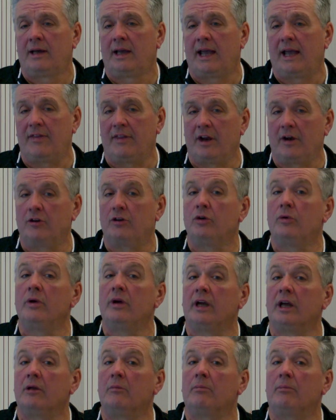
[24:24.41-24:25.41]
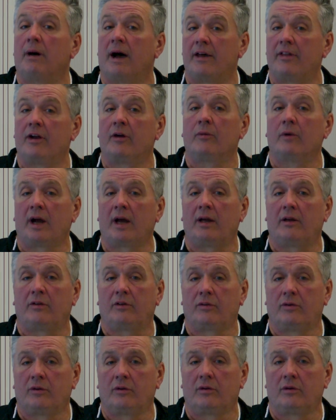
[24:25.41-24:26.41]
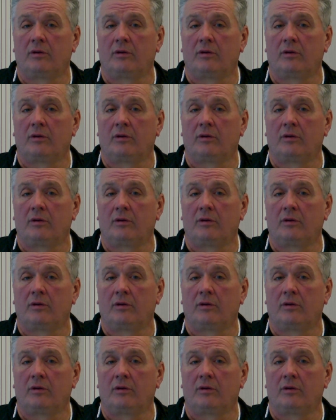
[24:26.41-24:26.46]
And they're doing it by their rights.